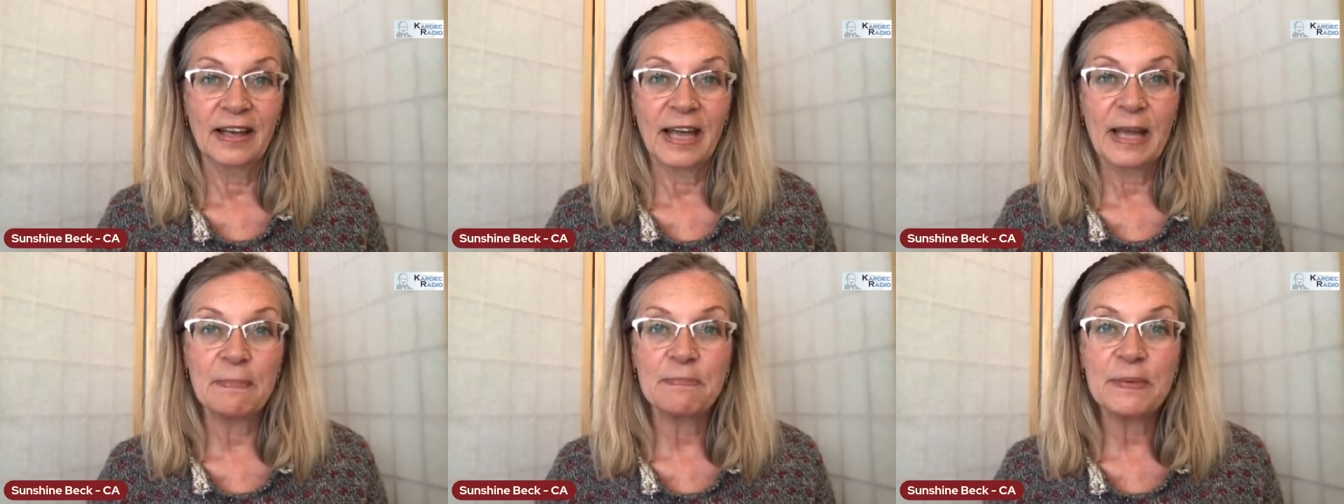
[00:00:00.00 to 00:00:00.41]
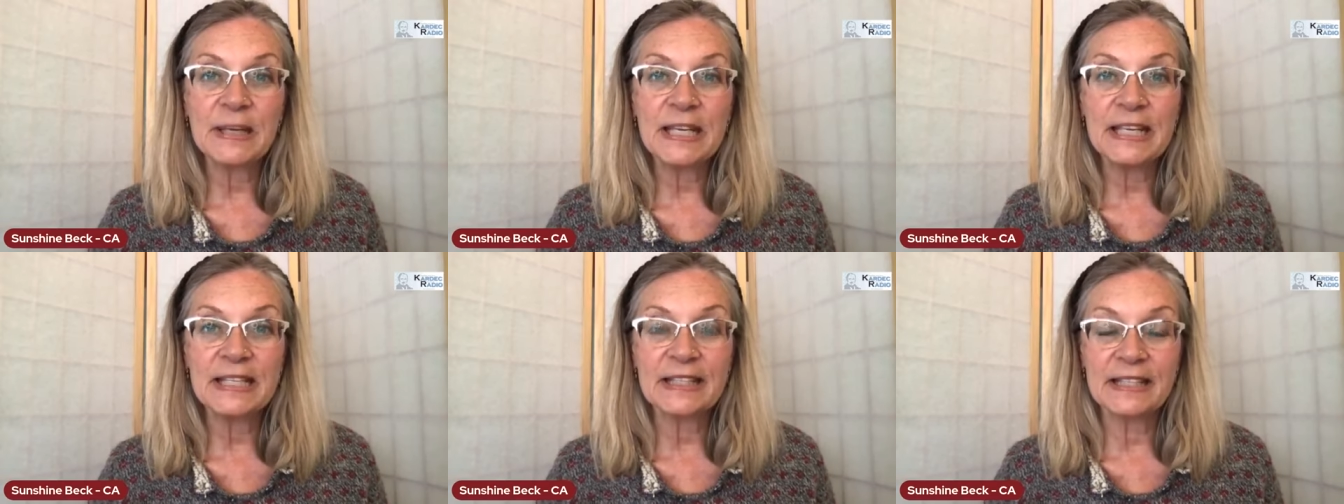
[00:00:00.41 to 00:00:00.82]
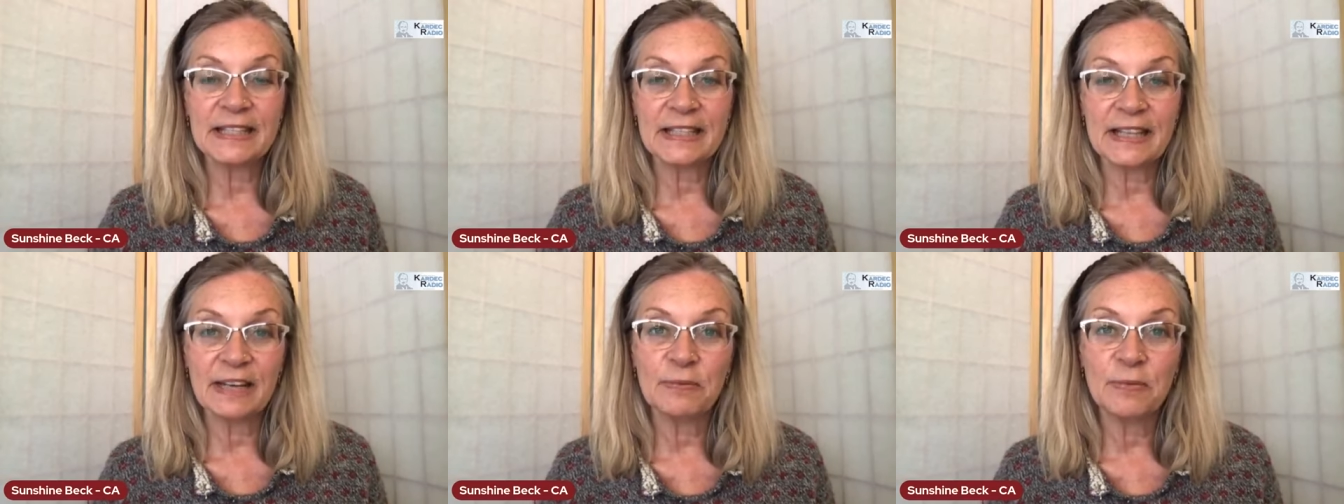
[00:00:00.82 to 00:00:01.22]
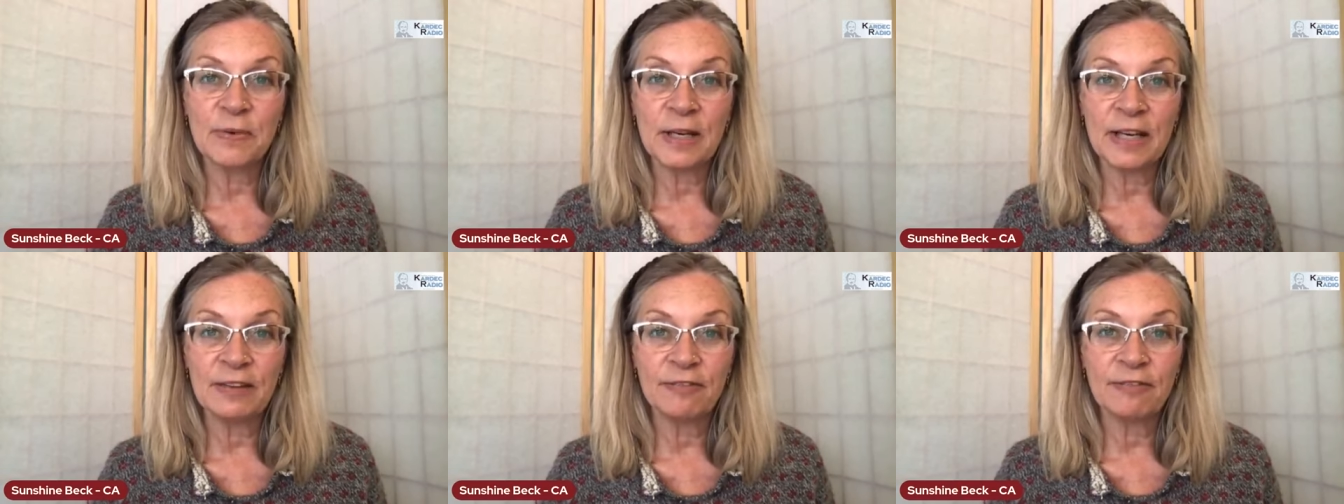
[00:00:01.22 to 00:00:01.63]
a piece that
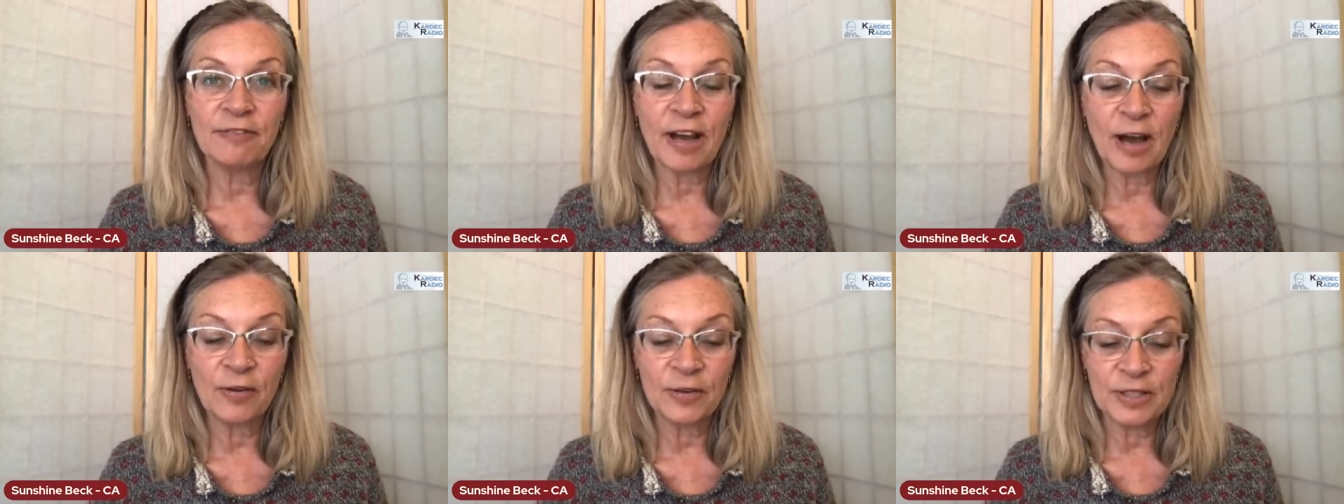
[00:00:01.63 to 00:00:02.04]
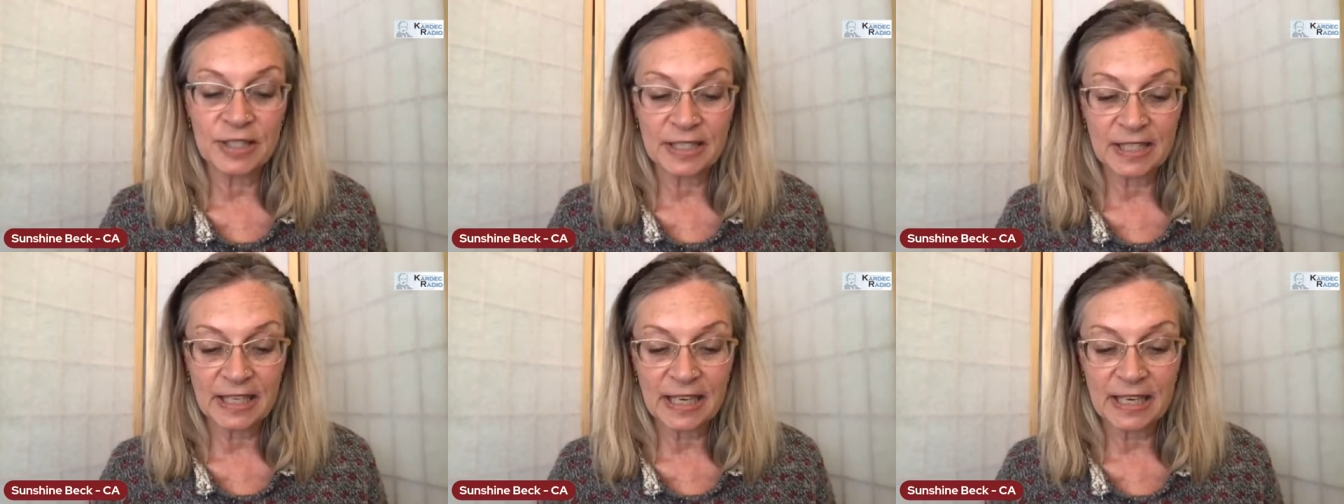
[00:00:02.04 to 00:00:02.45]
we found